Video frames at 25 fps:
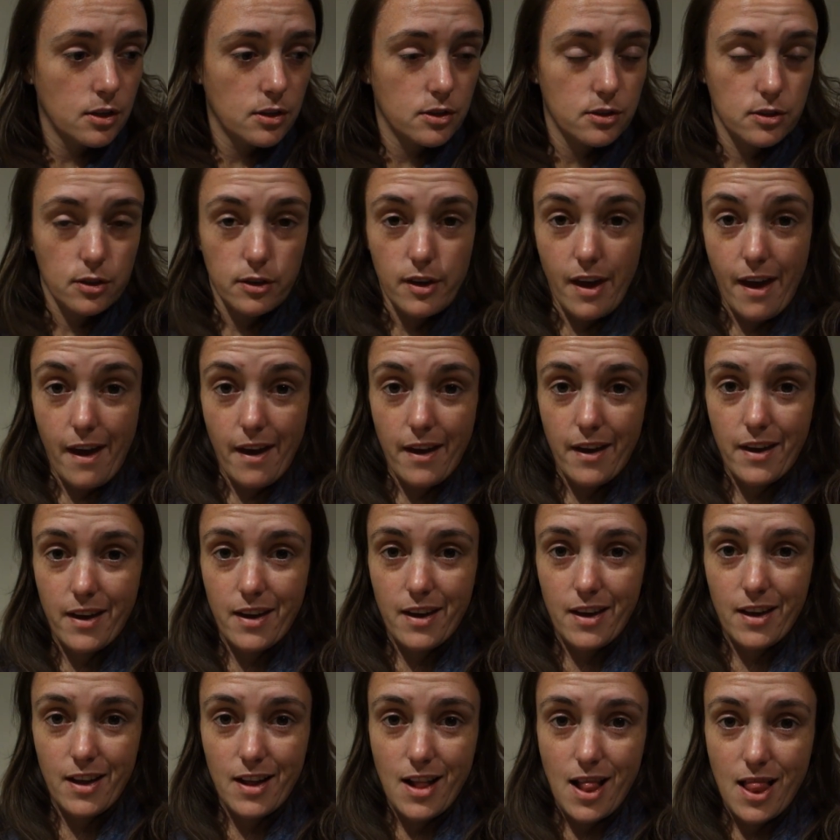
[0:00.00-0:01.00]
So yeah,
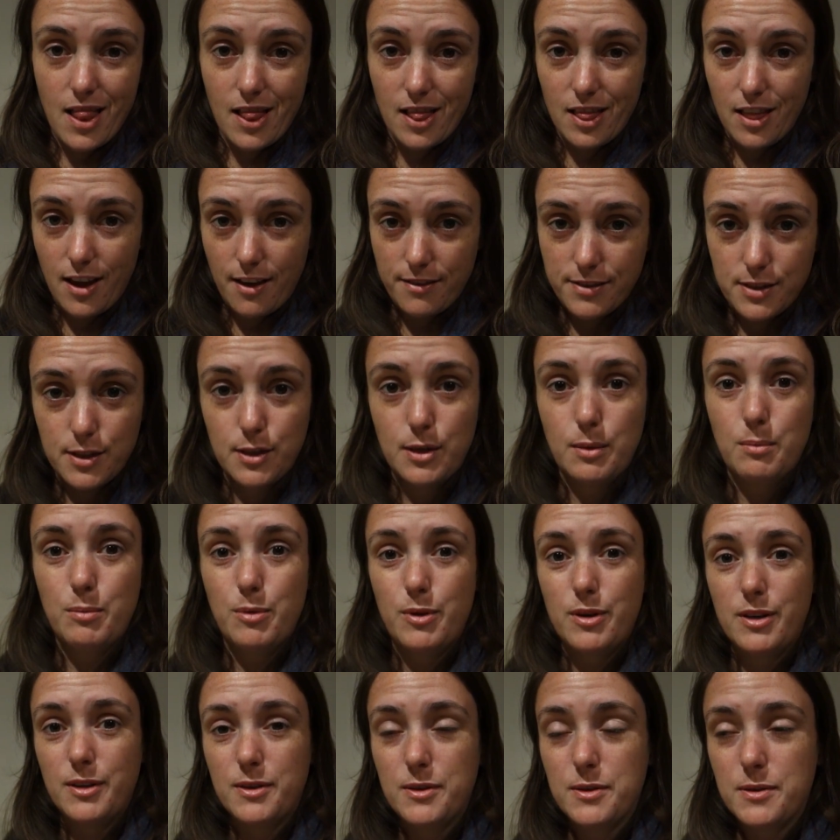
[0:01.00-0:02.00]
life's looking
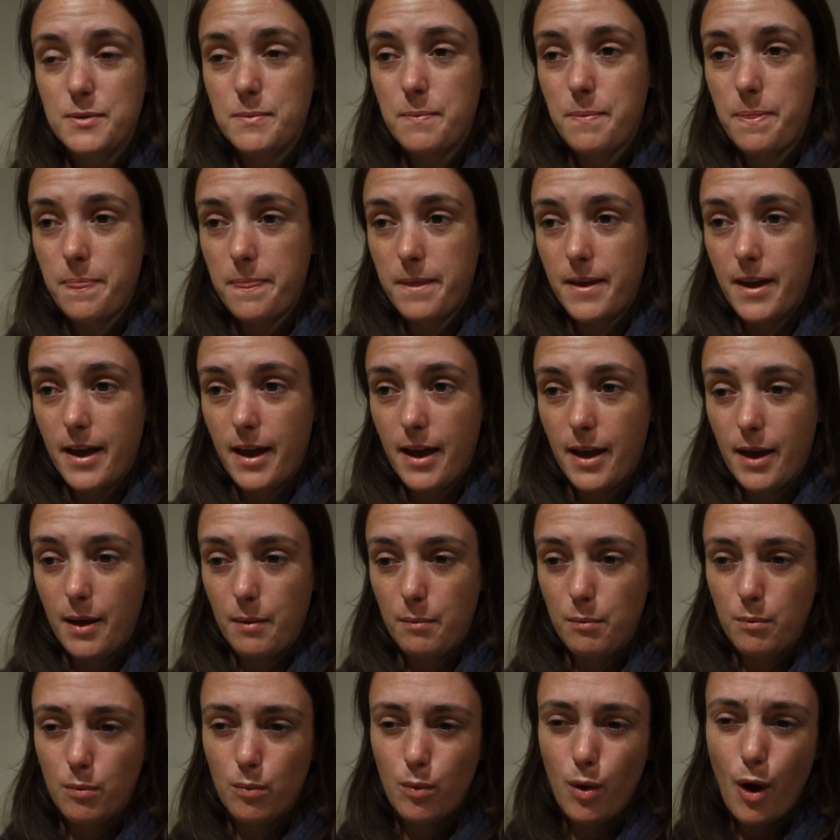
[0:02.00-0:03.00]
pretty good.
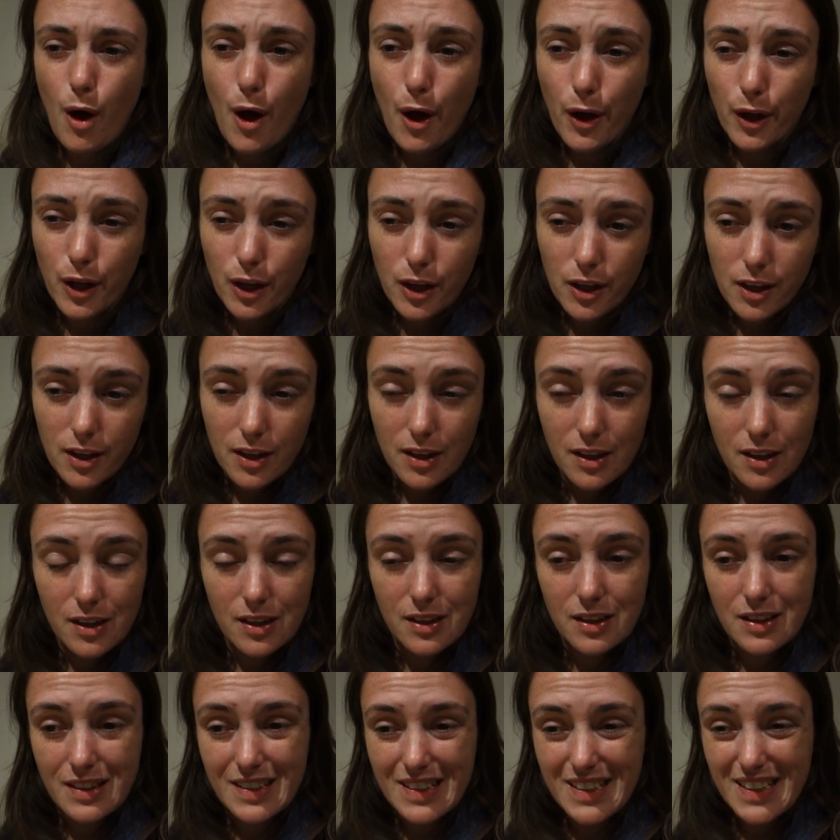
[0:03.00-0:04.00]
Work
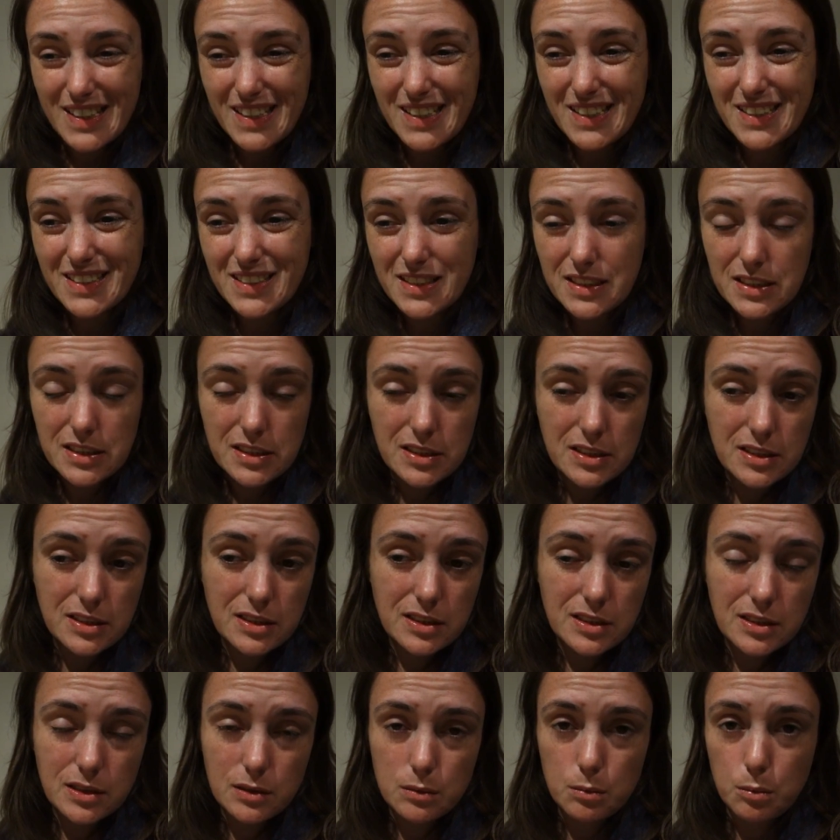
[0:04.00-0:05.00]

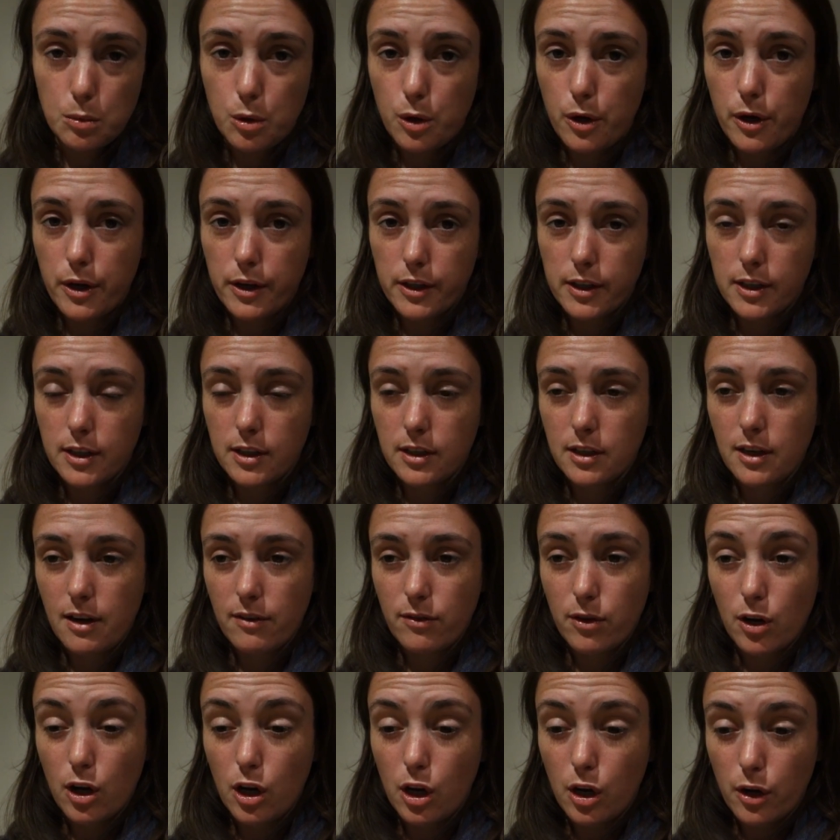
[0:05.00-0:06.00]
is work.
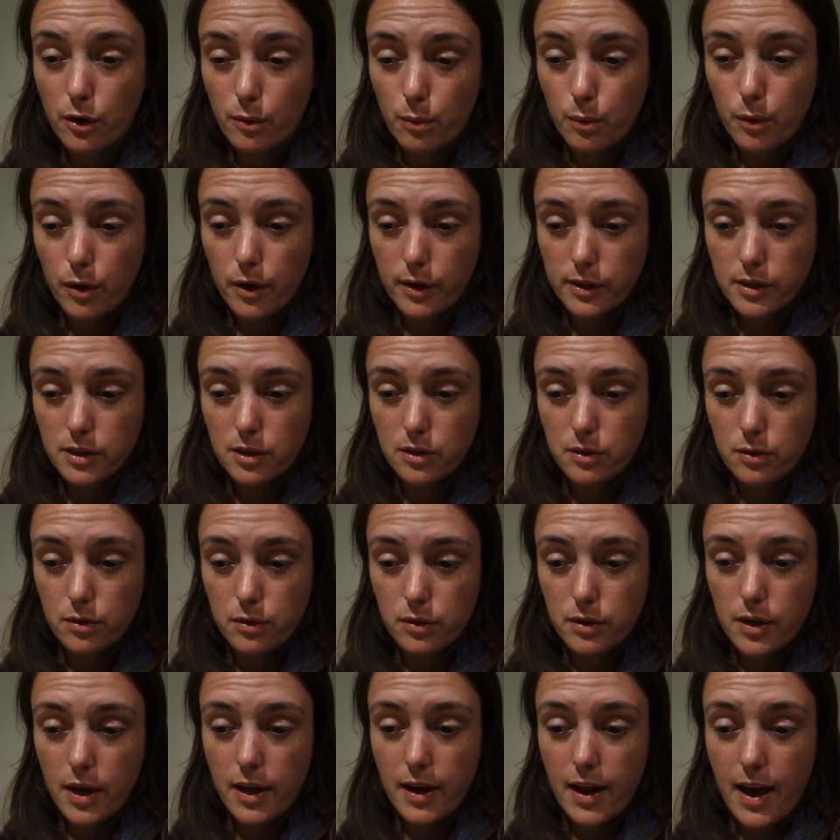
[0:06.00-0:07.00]
Got a lot of work to
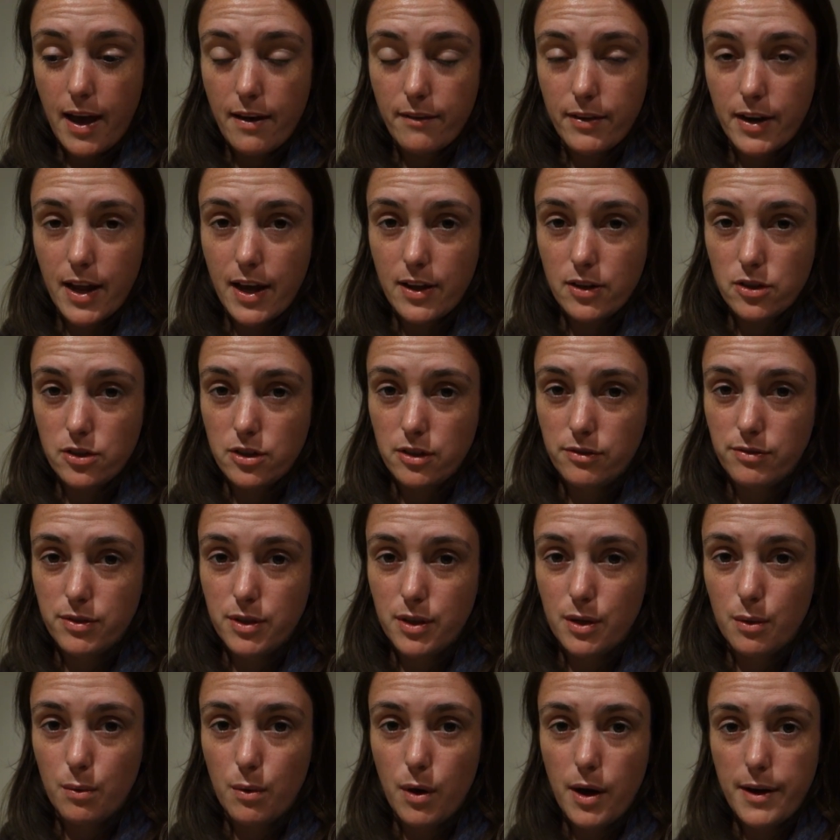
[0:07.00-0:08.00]
do, and I haven't had a shift in
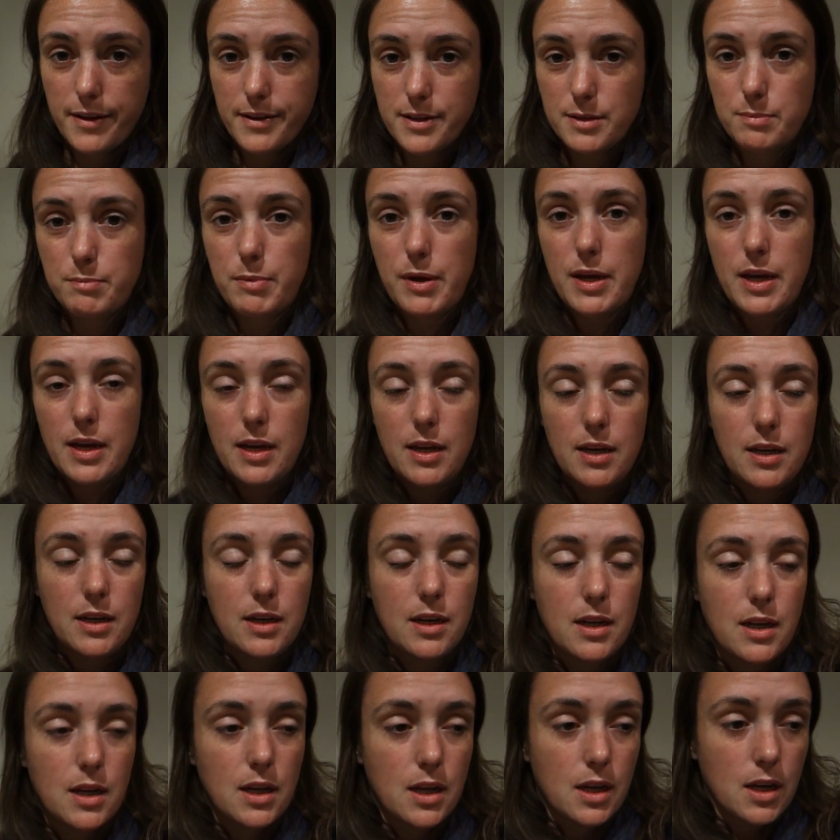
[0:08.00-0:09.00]
a while. It's
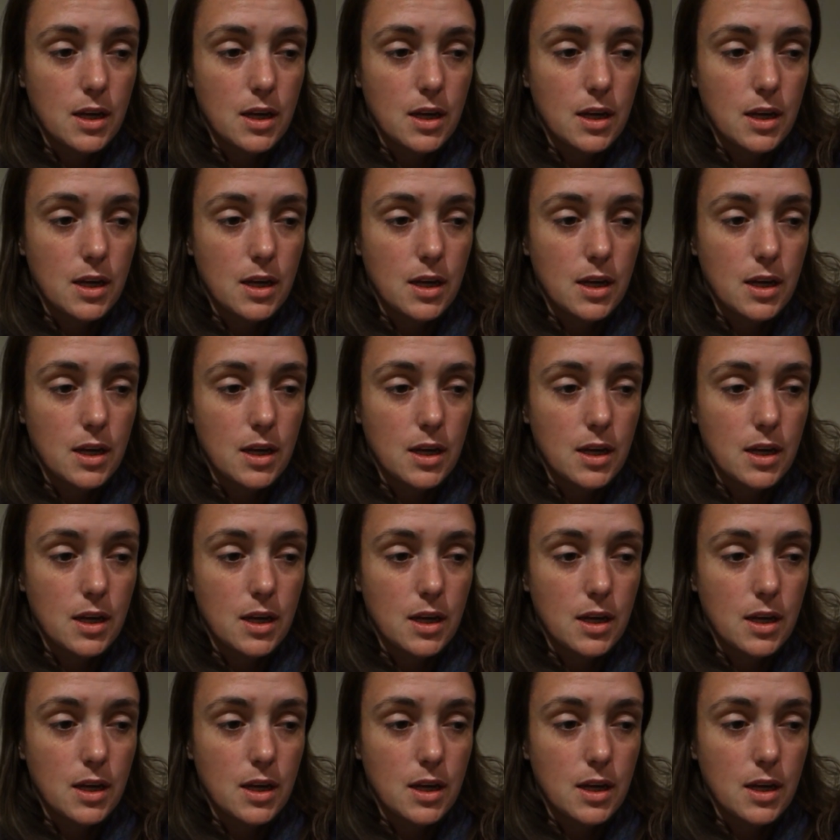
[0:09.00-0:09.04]
been